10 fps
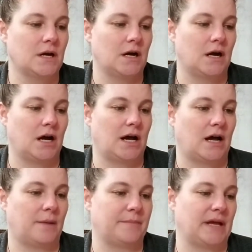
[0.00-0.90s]

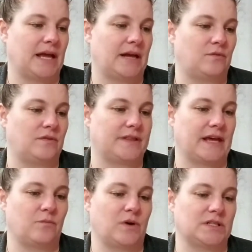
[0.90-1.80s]
and
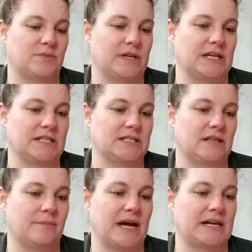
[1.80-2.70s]
then once we get to
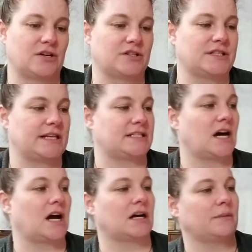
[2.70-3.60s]
the minors, they
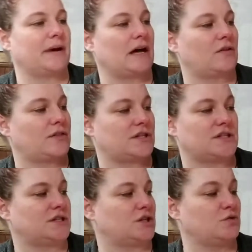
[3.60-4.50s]
talk about the
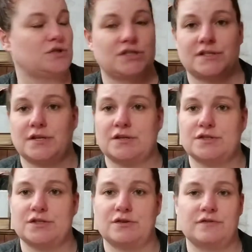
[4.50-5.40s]
suit
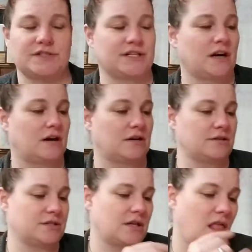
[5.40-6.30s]
of
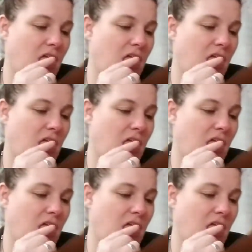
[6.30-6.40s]
stars,